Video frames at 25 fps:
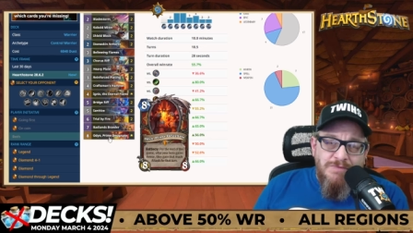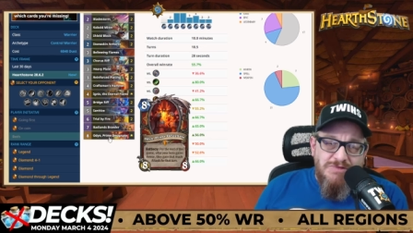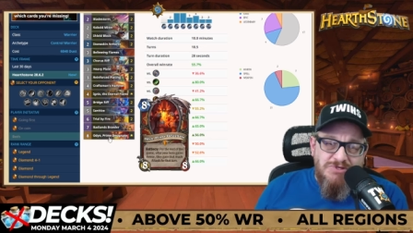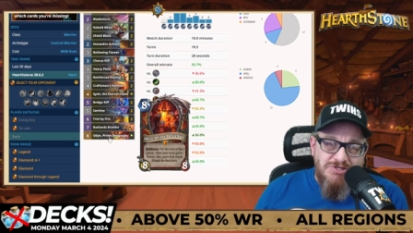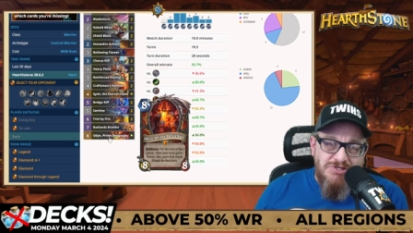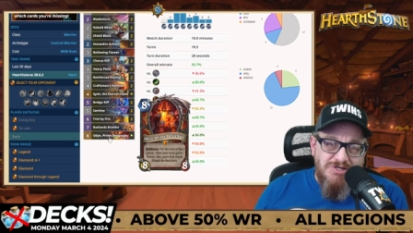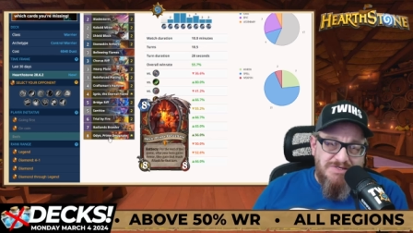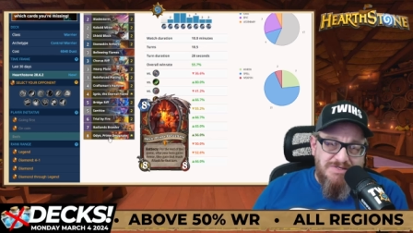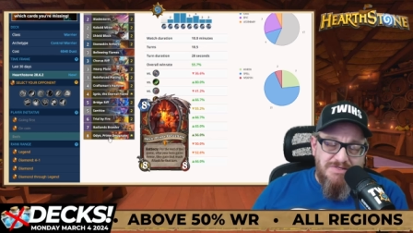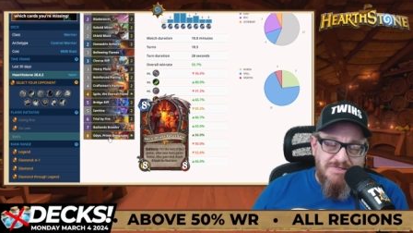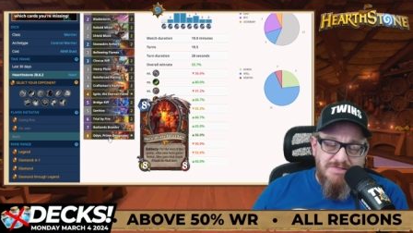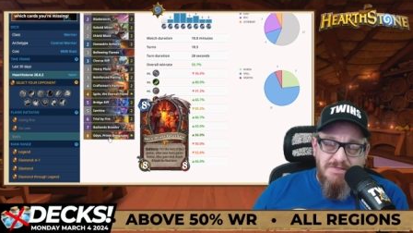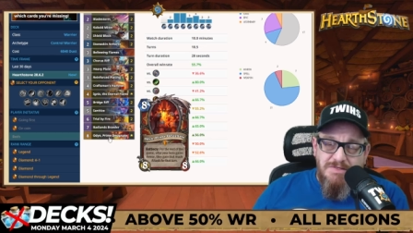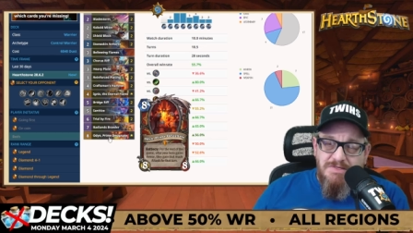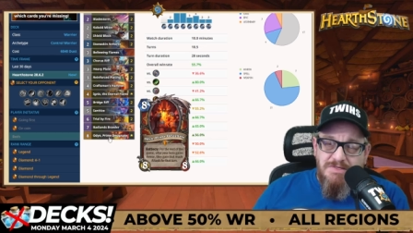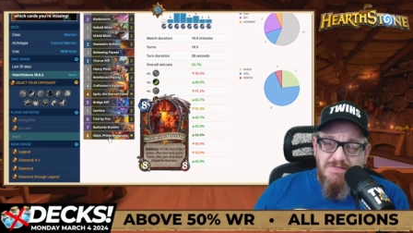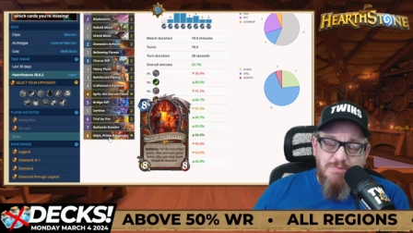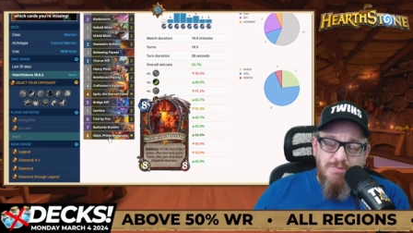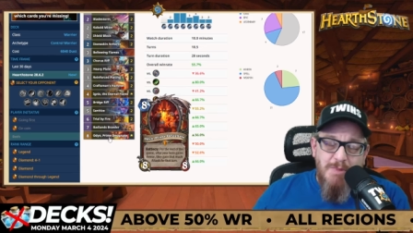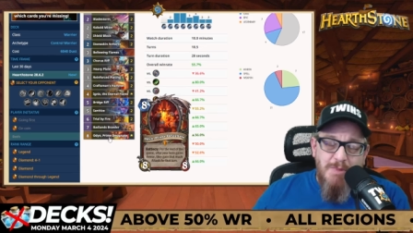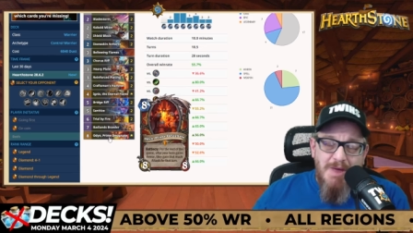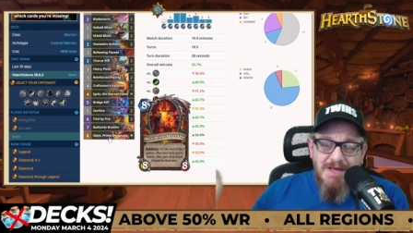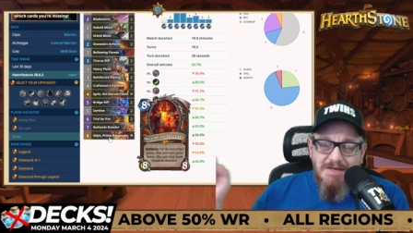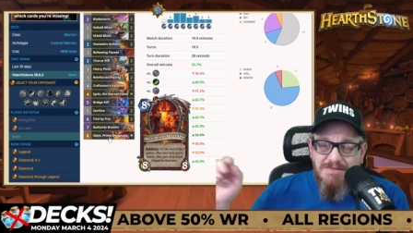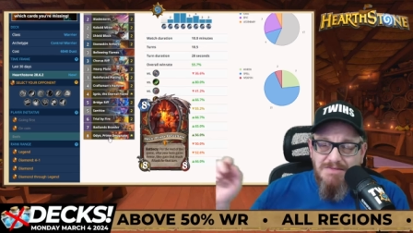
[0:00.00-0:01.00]
just
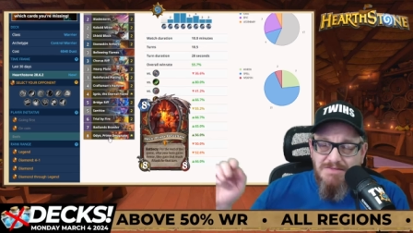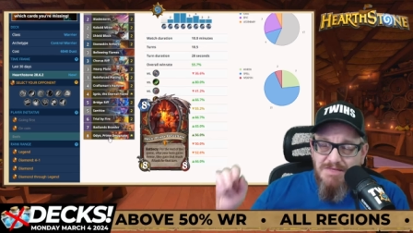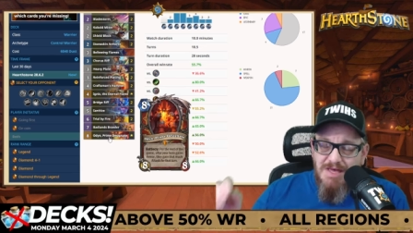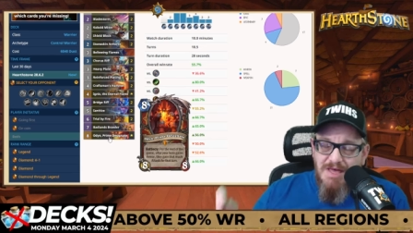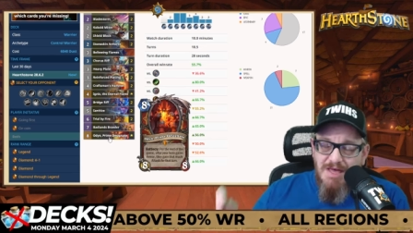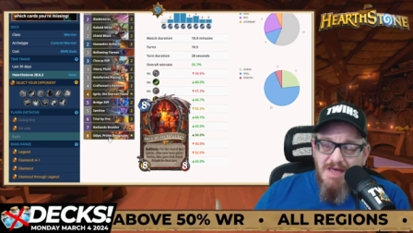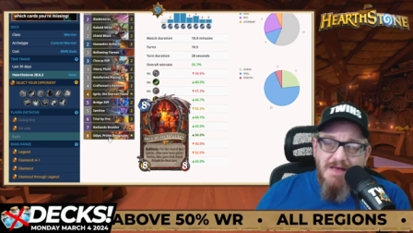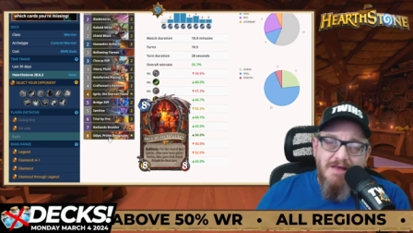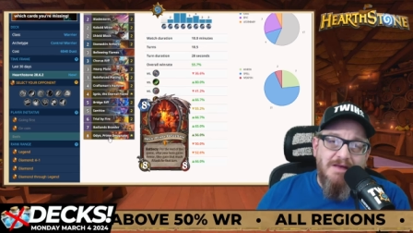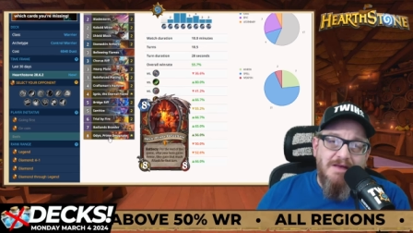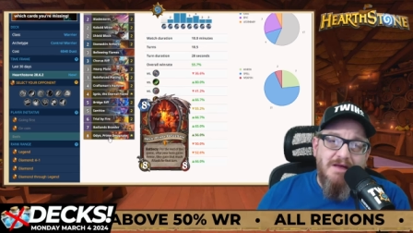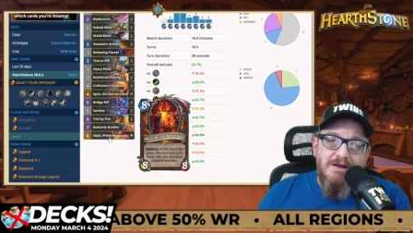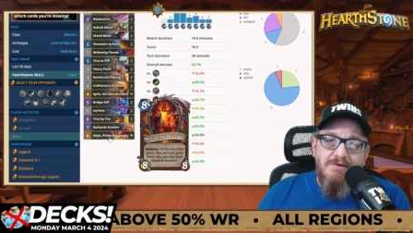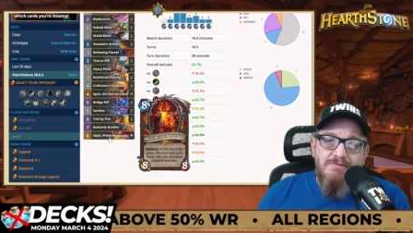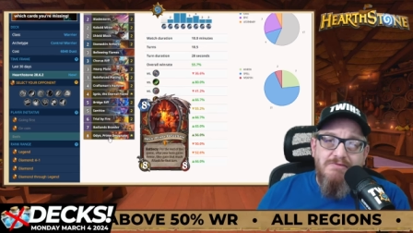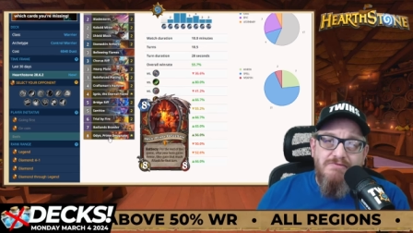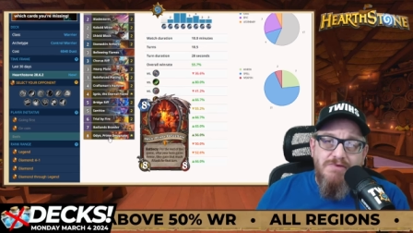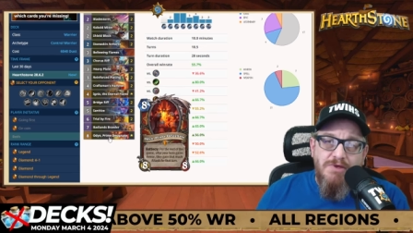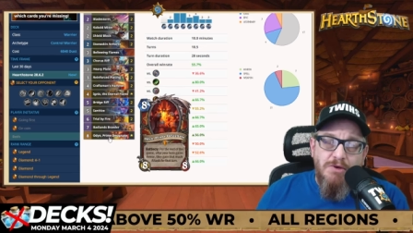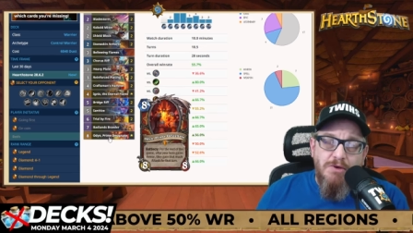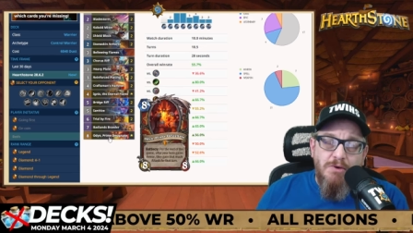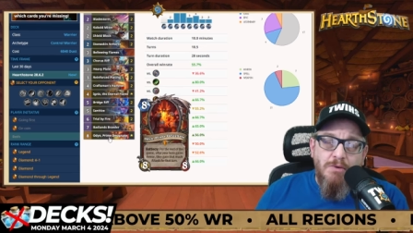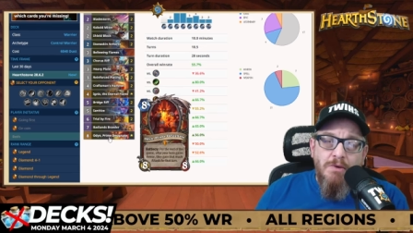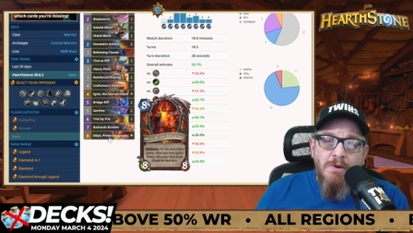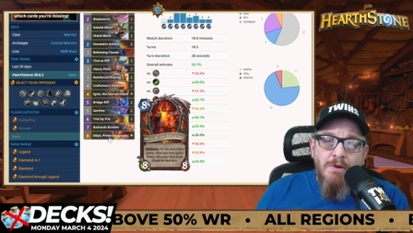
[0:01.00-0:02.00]
smacks the heck out of
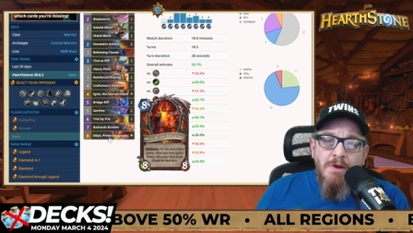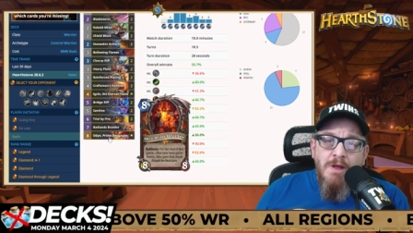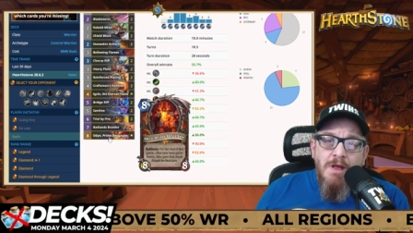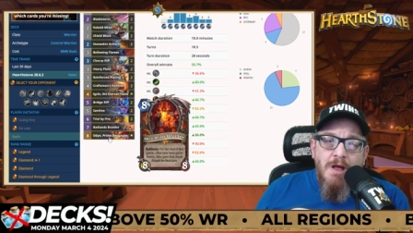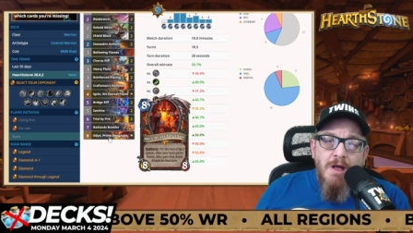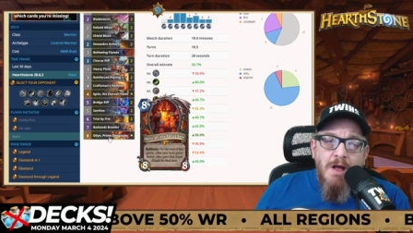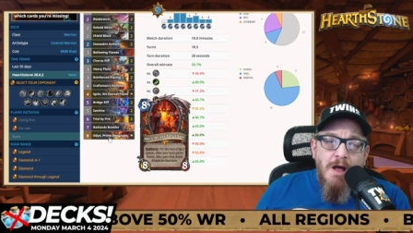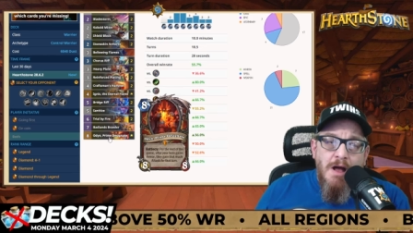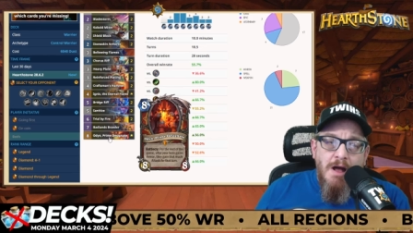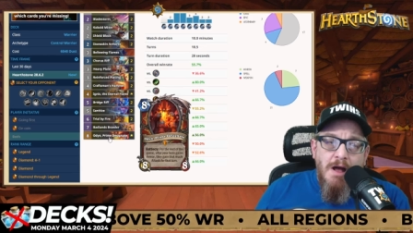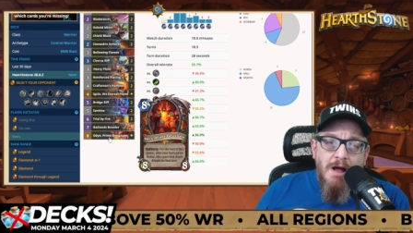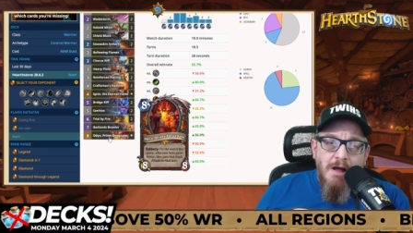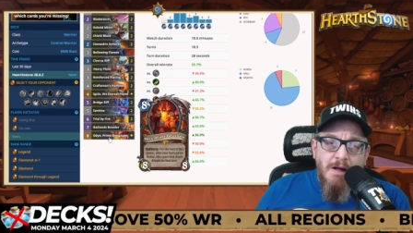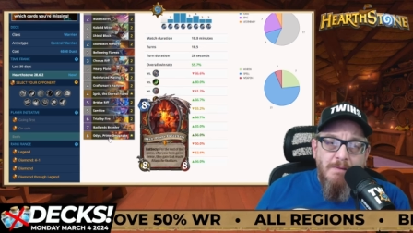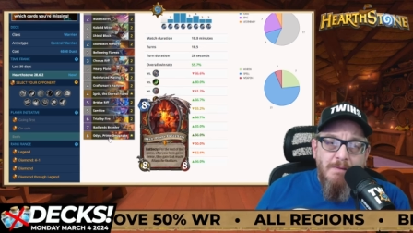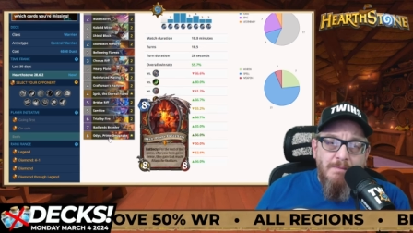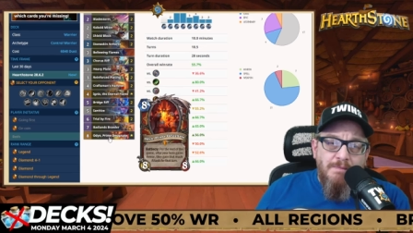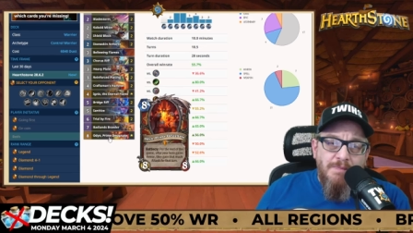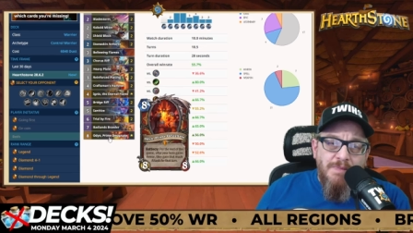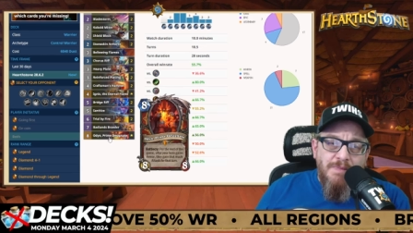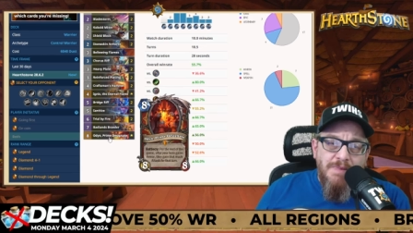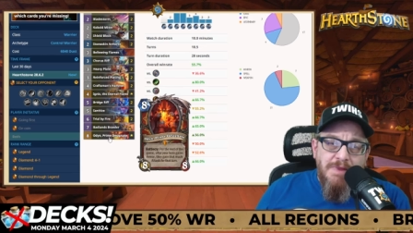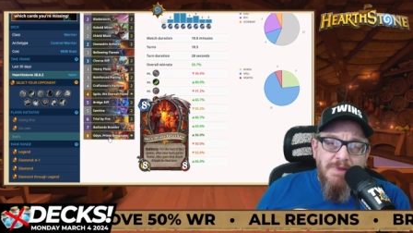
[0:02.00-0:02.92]
you, and